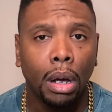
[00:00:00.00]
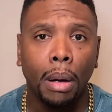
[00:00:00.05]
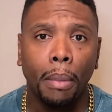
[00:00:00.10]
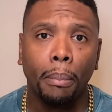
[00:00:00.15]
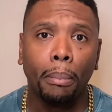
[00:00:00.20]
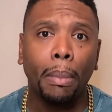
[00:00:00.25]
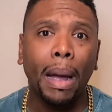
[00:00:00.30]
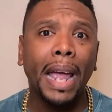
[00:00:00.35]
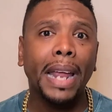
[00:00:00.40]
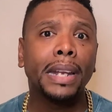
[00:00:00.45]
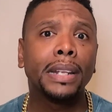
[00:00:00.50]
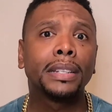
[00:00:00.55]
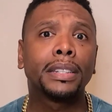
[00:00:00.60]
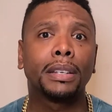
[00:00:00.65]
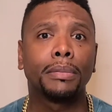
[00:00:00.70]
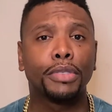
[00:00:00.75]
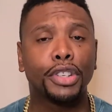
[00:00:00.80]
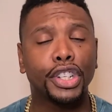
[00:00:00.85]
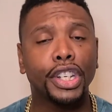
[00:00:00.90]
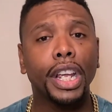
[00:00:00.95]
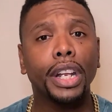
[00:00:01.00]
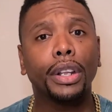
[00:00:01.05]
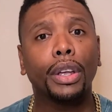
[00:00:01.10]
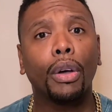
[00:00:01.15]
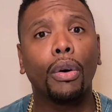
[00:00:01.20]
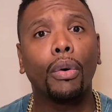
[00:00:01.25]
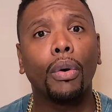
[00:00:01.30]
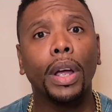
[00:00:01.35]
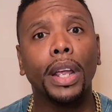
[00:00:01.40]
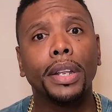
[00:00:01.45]
Minus some shit
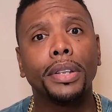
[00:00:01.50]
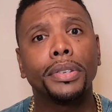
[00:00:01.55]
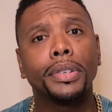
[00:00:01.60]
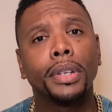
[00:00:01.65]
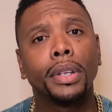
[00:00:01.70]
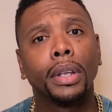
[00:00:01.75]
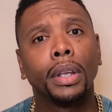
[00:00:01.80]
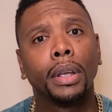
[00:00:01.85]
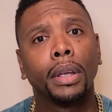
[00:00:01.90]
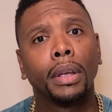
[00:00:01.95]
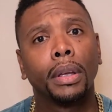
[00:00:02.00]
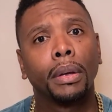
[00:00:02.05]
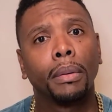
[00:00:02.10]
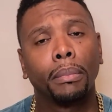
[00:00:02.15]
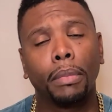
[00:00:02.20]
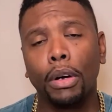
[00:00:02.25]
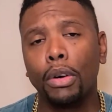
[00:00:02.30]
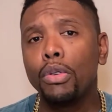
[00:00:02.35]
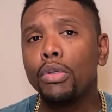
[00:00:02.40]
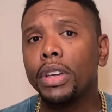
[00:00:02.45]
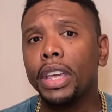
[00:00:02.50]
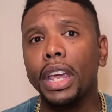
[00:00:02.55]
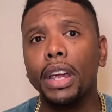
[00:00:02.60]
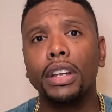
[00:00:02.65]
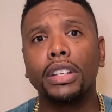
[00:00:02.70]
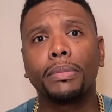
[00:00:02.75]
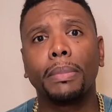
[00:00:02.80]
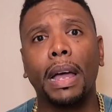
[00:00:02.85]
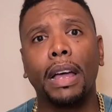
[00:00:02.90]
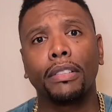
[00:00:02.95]
coins, but who
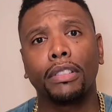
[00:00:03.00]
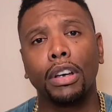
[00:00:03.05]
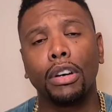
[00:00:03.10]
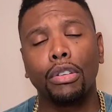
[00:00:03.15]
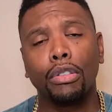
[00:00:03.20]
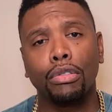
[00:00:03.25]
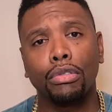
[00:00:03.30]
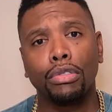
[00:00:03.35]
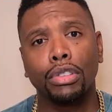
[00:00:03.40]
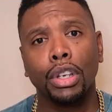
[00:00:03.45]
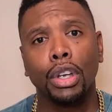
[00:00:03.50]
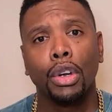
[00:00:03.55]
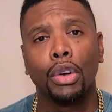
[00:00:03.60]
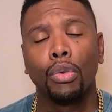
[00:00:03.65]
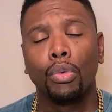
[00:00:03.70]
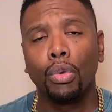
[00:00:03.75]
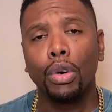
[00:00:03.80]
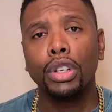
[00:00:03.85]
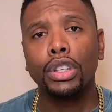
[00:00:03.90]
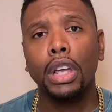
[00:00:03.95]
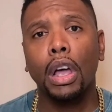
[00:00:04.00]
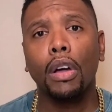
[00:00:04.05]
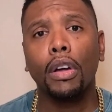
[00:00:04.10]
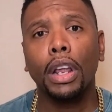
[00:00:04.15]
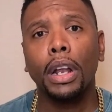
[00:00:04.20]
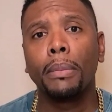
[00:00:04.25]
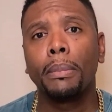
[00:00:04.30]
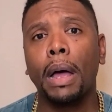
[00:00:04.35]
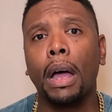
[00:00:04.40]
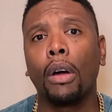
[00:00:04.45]
cares about those? We're
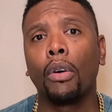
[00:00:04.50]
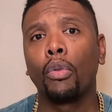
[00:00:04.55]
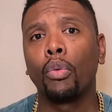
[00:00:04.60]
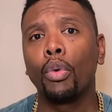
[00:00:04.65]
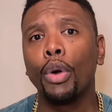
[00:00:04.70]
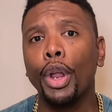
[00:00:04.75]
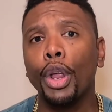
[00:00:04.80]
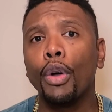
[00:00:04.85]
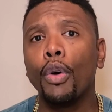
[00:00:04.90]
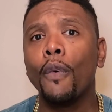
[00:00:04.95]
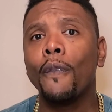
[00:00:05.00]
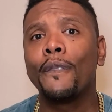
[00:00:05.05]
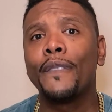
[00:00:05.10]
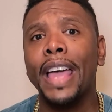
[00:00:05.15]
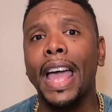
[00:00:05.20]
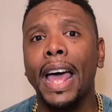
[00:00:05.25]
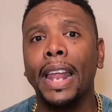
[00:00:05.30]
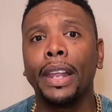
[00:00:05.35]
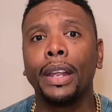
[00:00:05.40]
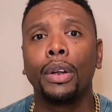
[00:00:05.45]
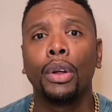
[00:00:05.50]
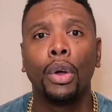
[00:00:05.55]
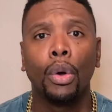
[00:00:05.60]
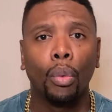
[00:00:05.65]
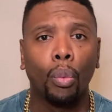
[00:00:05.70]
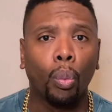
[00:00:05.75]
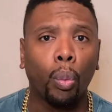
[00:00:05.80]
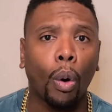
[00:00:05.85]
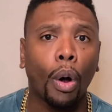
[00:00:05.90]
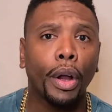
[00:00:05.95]
talking about real valid
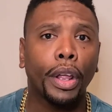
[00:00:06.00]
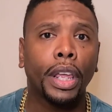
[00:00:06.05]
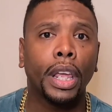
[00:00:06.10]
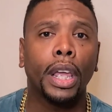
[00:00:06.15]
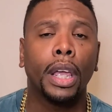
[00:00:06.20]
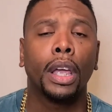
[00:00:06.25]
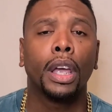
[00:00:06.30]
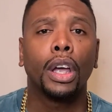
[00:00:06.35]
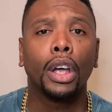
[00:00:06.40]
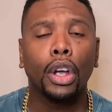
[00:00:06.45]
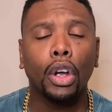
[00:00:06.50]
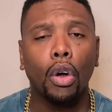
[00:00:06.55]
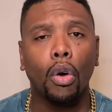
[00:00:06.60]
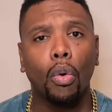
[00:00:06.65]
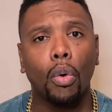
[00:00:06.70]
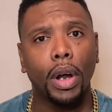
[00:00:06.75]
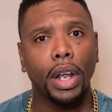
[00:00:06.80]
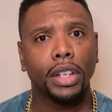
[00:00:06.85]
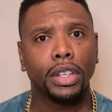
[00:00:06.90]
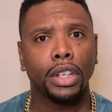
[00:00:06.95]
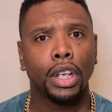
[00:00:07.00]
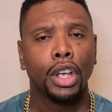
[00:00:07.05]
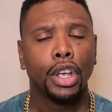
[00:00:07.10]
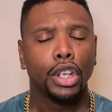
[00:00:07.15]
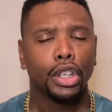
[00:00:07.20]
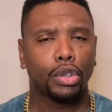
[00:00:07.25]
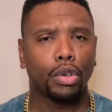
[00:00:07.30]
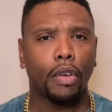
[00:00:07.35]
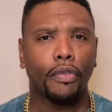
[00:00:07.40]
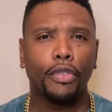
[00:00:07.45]
working coins.
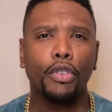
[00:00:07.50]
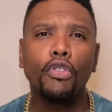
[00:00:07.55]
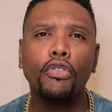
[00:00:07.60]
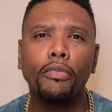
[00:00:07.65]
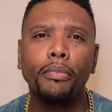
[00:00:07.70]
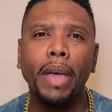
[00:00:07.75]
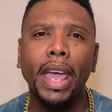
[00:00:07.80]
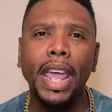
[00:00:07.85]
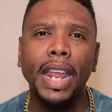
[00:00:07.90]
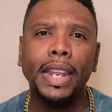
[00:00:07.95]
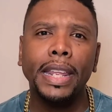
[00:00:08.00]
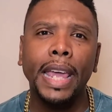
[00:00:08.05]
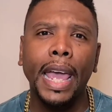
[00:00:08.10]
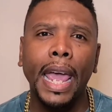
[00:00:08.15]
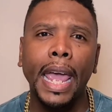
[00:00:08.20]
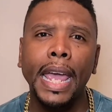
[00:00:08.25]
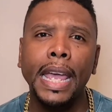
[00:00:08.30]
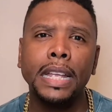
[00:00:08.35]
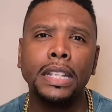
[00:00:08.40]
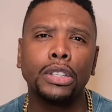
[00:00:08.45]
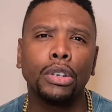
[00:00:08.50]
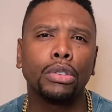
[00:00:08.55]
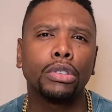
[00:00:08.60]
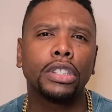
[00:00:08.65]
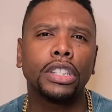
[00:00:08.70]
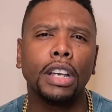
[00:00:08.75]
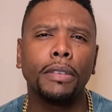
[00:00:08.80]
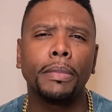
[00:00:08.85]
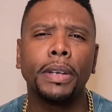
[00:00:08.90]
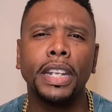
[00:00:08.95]
So if you've made gains on
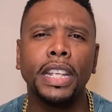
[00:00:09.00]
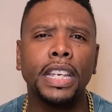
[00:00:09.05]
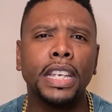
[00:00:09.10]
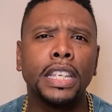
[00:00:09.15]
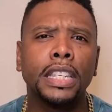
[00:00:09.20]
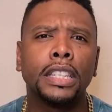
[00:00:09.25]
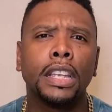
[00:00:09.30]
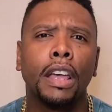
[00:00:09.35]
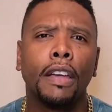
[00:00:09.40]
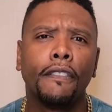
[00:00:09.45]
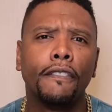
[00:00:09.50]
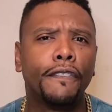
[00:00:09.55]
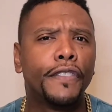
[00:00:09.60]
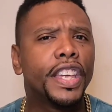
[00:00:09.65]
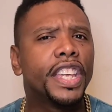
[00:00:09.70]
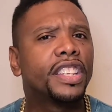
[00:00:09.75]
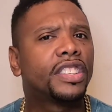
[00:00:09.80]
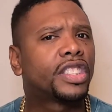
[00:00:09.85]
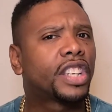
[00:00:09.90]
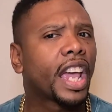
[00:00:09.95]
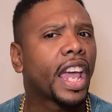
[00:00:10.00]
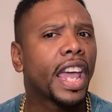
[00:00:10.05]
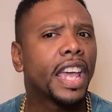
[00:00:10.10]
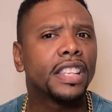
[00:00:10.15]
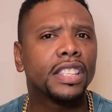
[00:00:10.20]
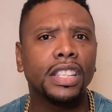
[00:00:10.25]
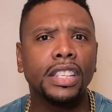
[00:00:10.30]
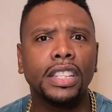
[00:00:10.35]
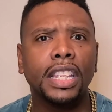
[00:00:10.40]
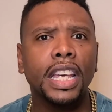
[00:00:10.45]
some of these V
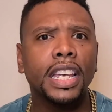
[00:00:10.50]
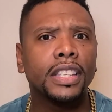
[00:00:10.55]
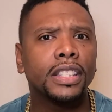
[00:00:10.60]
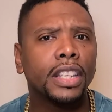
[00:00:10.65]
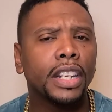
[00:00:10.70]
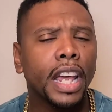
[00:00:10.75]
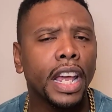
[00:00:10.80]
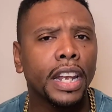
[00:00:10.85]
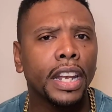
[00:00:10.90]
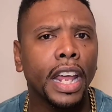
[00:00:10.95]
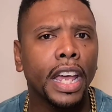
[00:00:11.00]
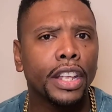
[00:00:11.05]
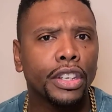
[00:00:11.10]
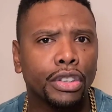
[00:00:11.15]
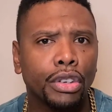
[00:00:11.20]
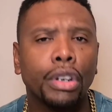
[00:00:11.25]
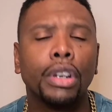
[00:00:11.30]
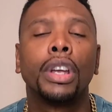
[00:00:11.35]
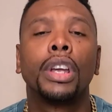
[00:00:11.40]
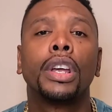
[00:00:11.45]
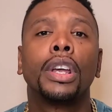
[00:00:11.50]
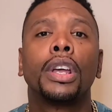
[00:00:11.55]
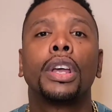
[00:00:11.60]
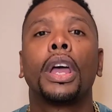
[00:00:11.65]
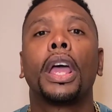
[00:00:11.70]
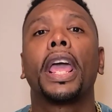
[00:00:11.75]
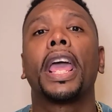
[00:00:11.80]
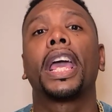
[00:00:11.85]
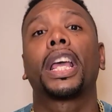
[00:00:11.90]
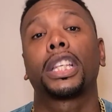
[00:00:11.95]
chains and things of that nature,
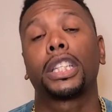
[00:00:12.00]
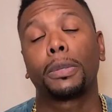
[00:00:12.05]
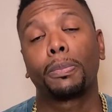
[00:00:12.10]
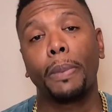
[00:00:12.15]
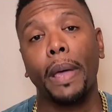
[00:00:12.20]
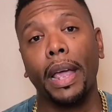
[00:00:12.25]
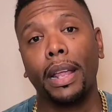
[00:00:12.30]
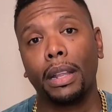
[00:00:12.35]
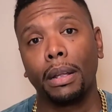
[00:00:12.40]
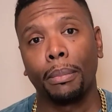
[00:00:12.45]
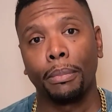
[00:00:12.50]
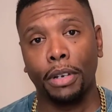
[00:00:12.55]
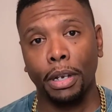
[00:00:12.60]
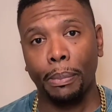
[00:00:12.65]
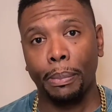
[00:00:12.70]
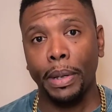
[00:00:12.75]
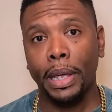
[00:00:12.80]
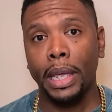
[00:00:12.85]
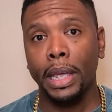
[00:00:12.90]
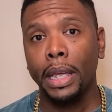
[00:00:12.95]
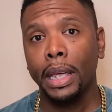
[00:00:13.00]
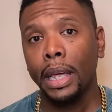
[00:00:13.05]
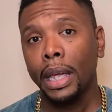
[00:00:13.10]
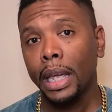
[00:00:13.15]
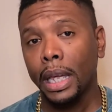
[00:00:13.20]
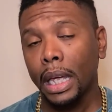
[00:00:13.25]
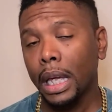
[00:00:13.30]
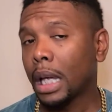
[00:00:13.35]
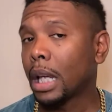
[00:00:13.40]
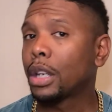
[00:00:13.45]
expect them to be
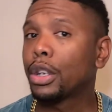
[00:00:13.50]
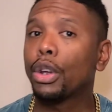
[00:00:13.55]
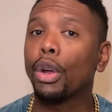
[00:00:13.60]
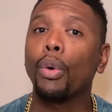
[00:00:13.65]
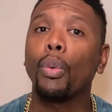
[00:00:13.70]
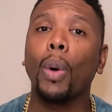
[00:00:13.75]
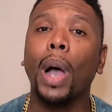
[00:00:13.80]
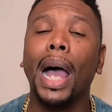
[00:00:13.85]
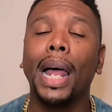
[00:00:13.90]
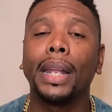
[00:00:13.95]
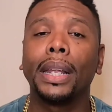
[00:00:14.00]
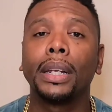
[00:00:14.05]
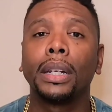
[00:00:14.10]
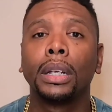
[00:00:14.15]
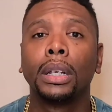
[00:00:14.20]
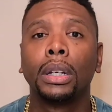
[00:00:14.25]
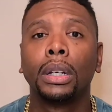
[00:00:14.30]
in your wallet